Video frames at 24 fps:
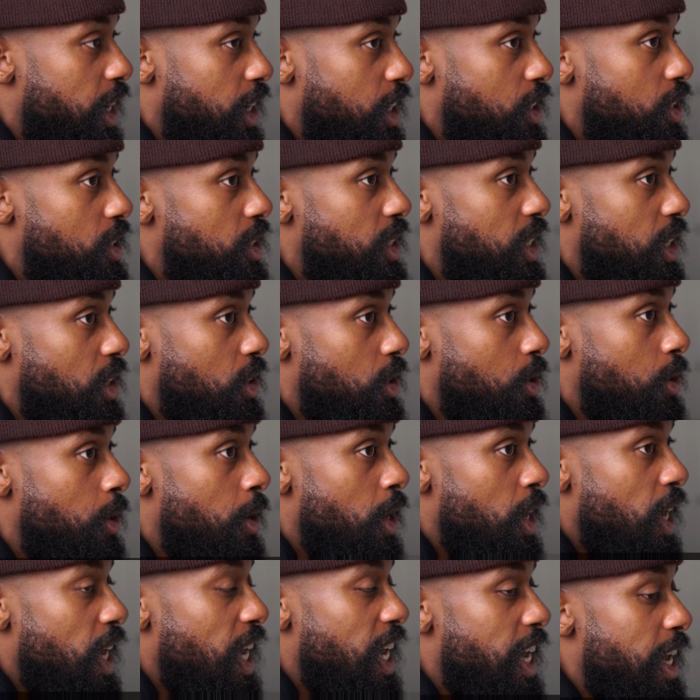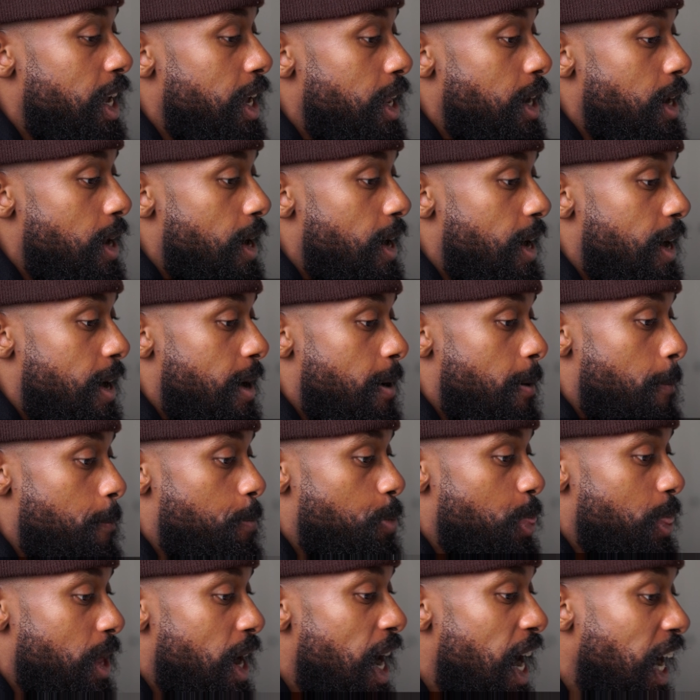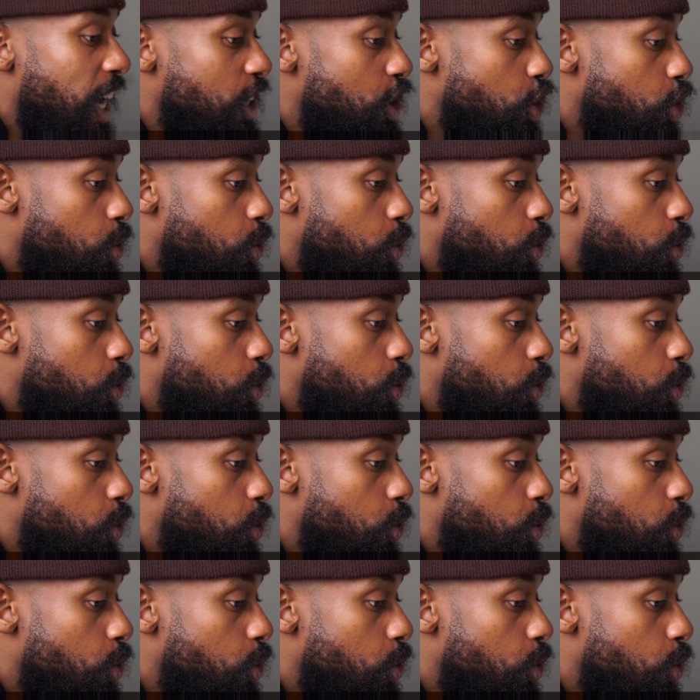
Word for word: kind of still in high